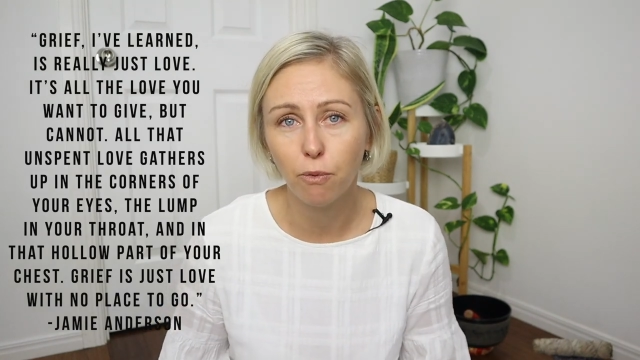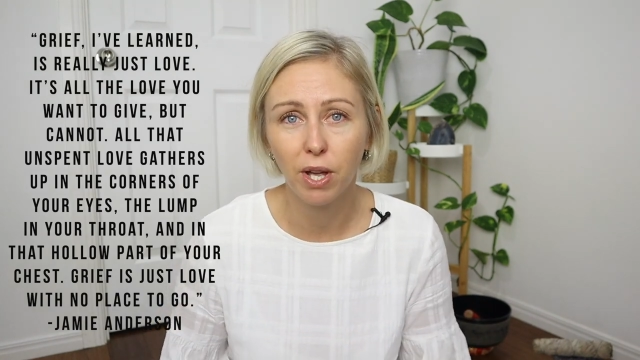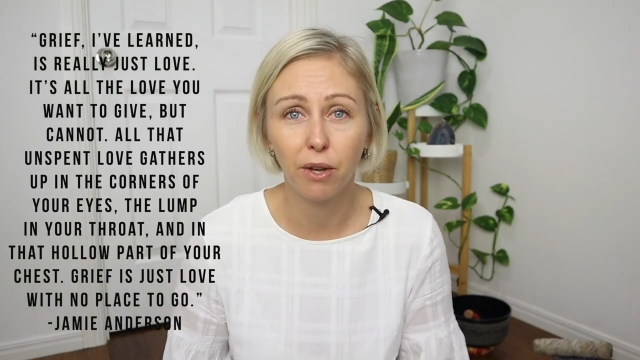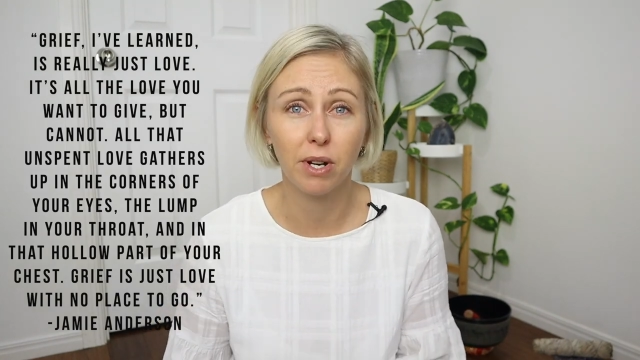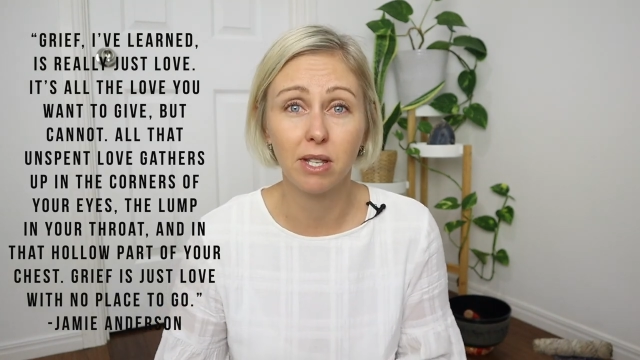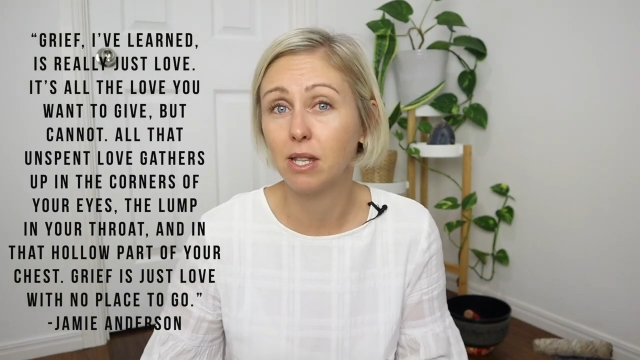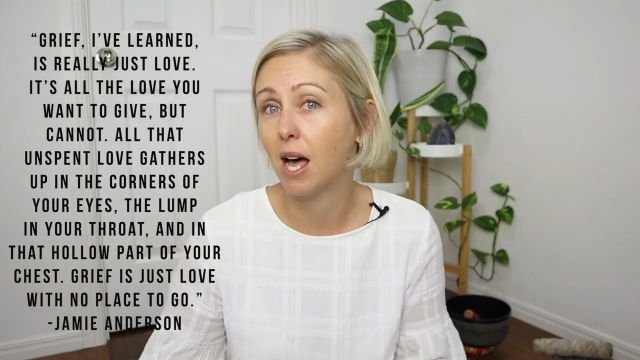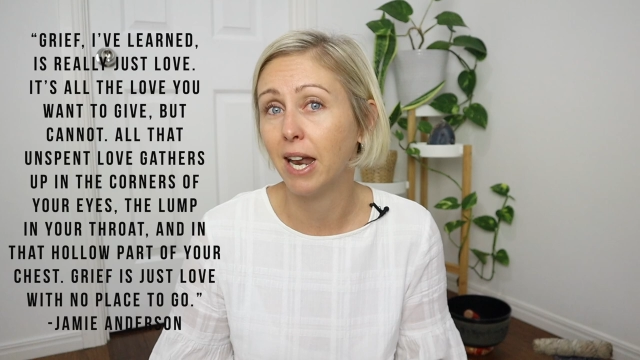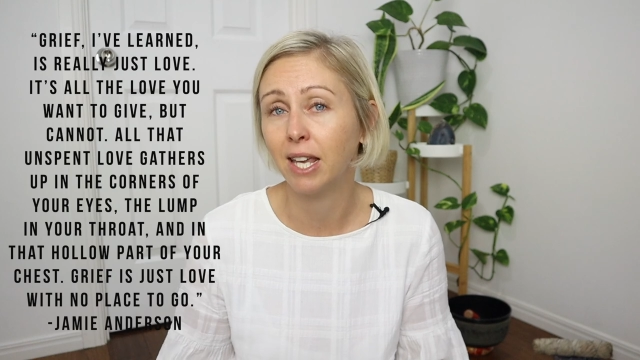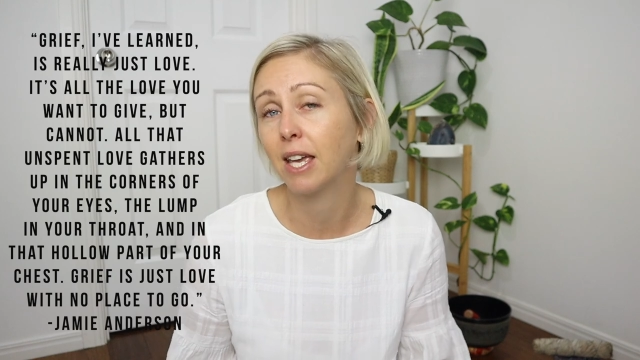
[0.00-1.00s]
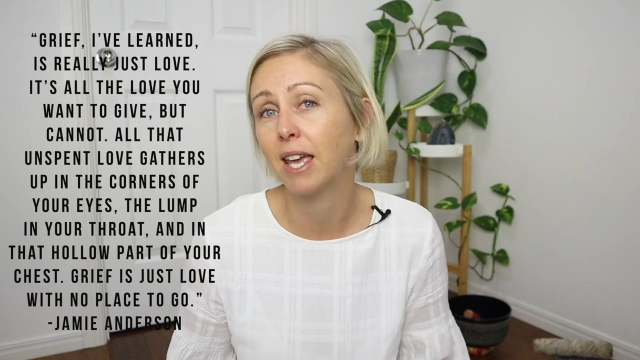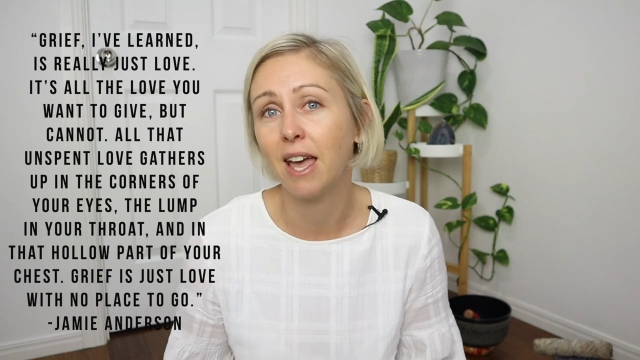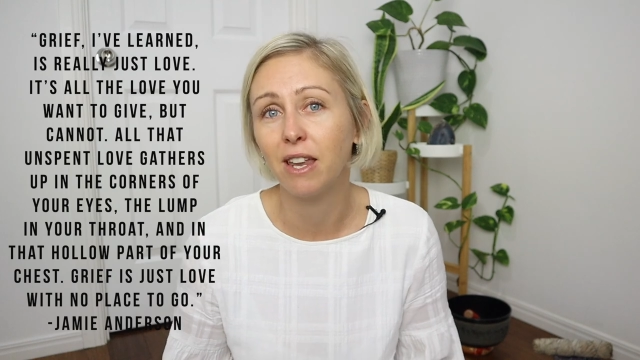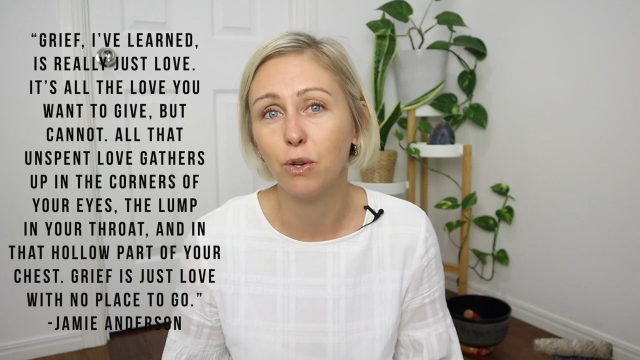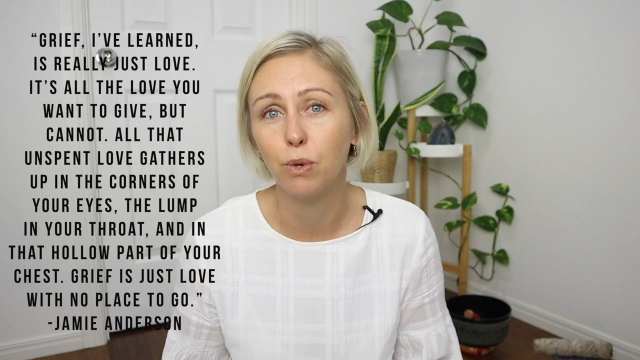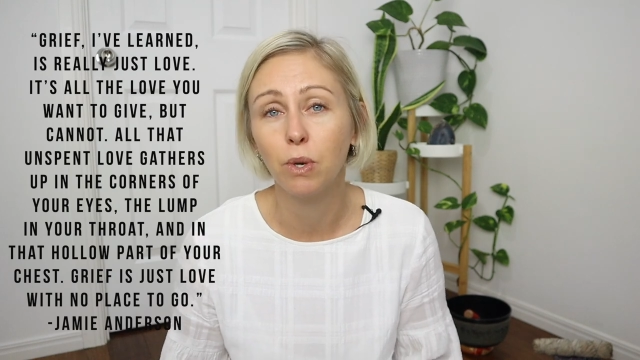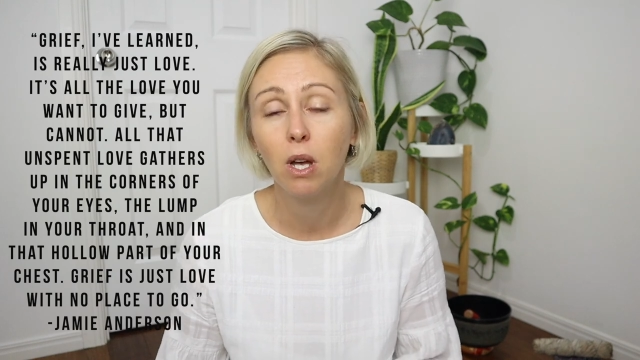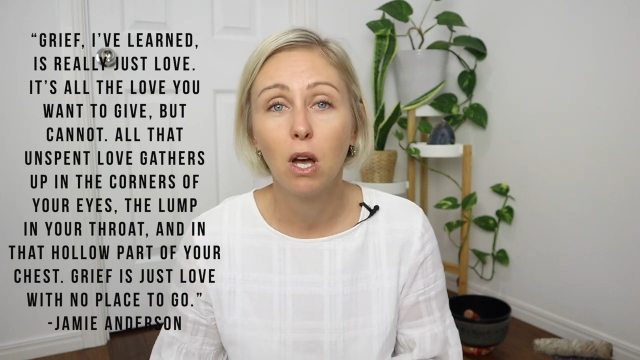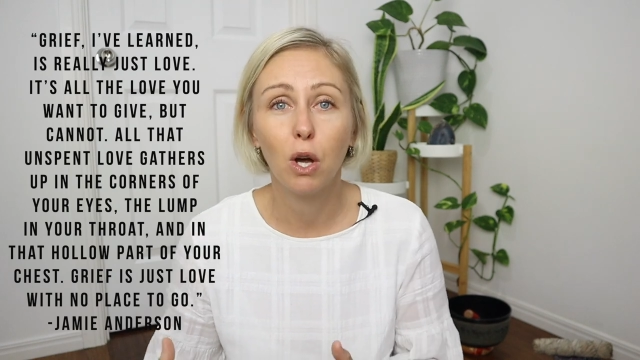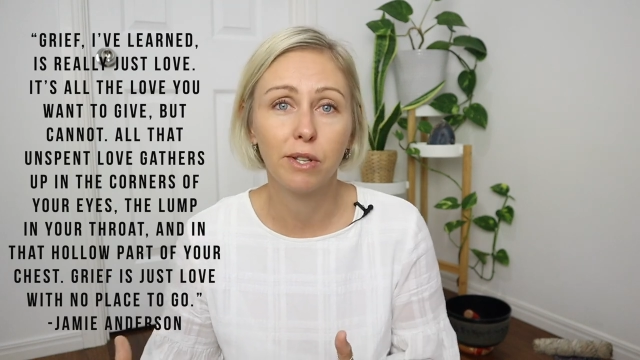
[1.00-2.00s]
whether it's lighting a candle
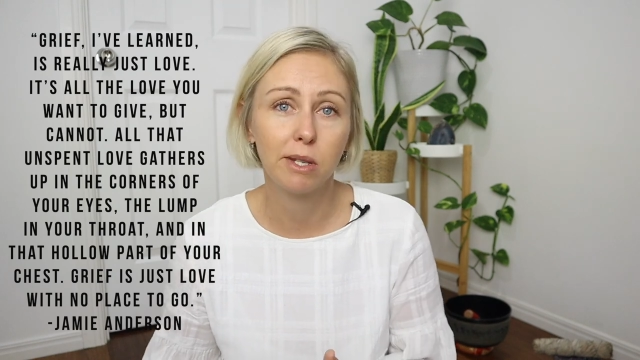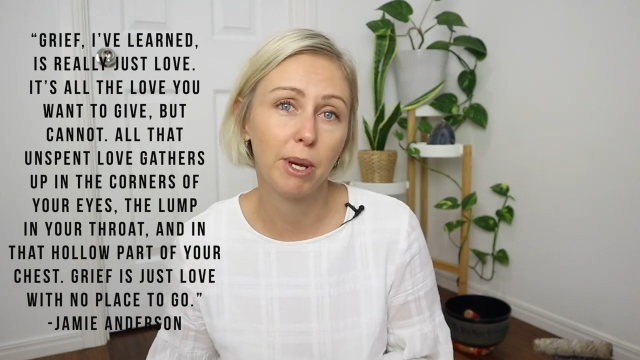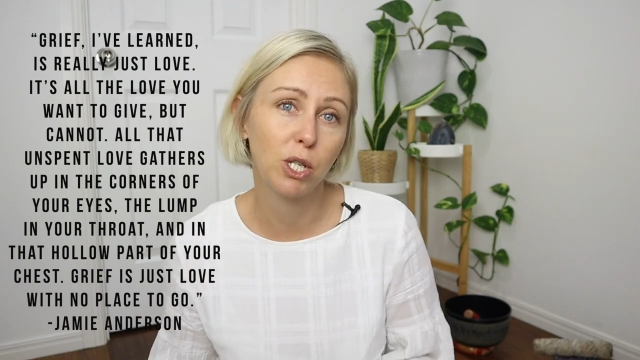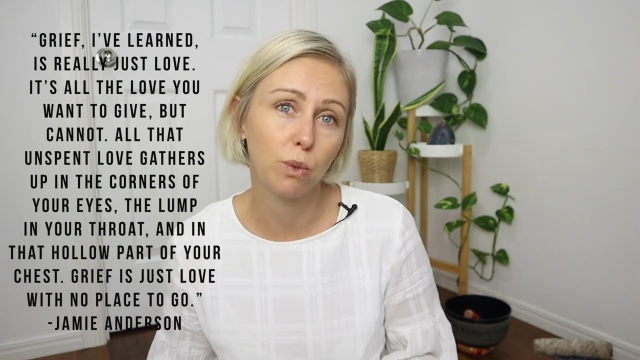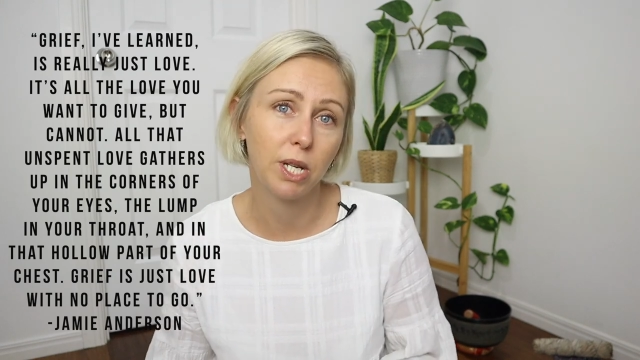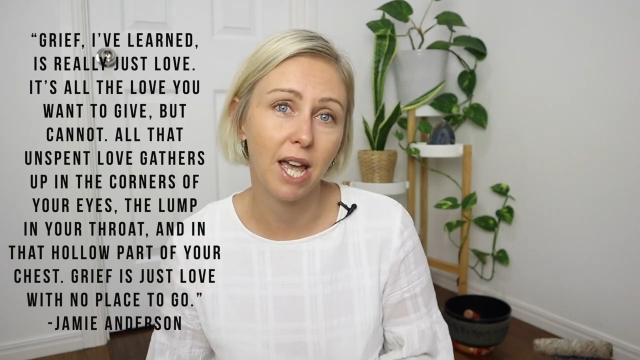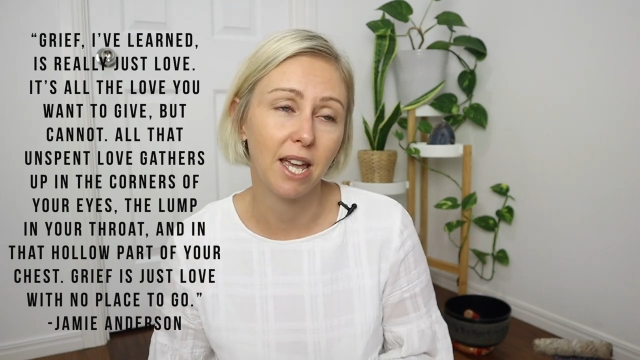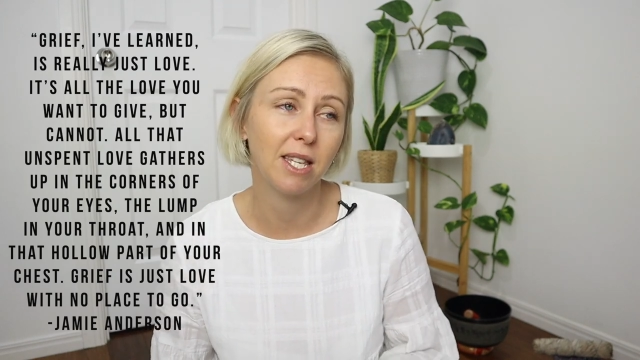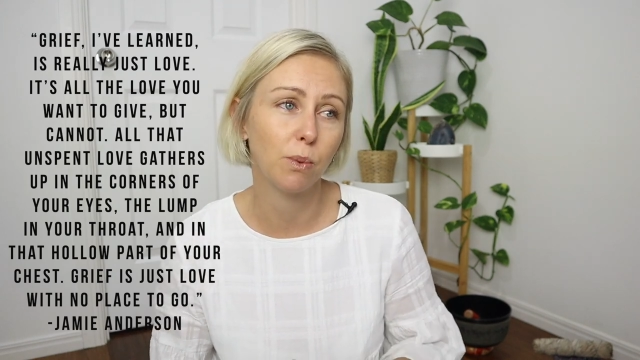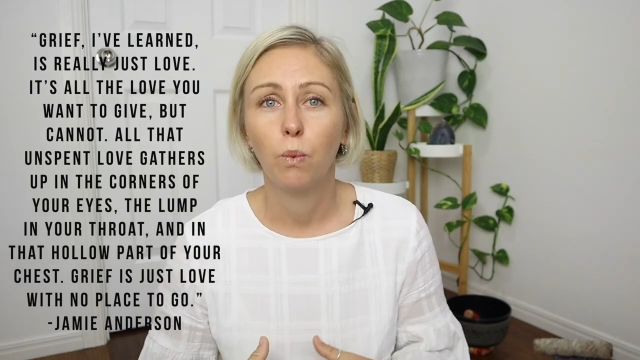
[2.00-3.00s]
on special days,